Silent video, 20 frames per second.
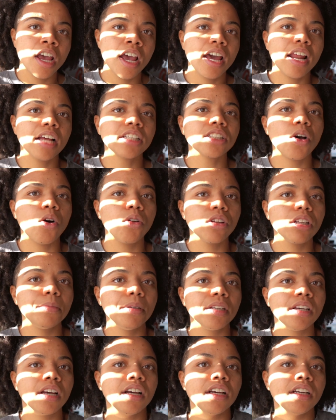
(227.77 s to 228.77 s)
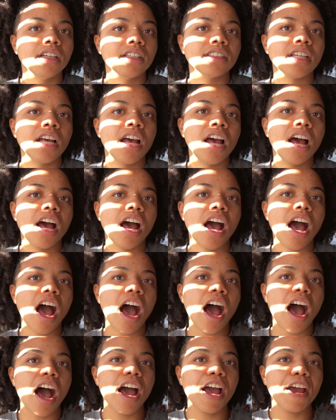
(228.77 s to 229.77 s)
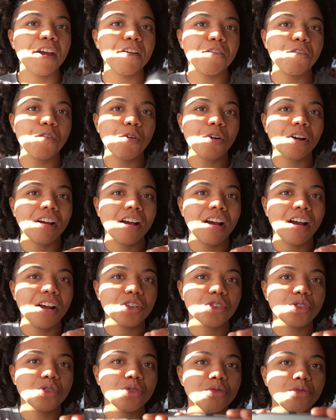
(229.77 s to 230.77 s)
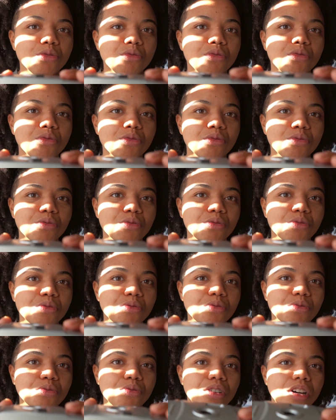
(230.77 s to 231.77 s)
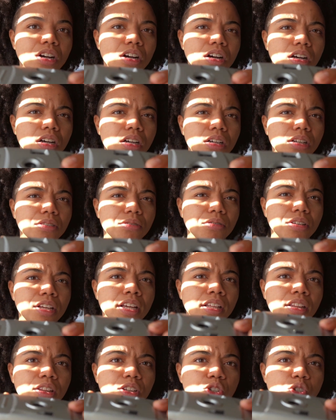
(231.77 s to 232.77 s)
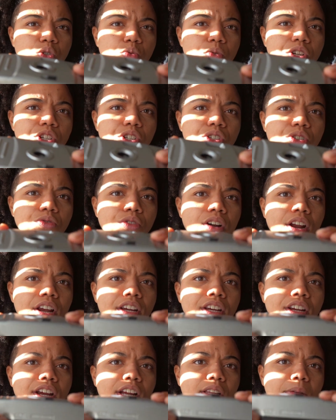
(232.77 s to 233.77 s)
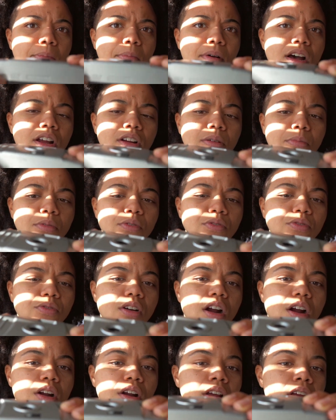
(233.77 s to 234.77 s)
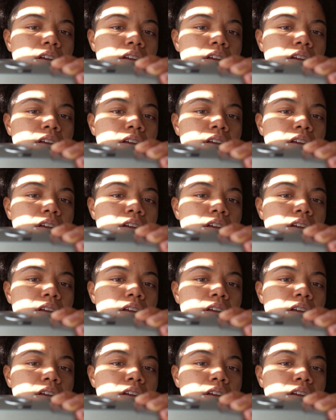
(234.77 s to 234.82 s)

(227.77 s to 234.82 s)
that's only because I forgot to hit the switch right here at the bottom before I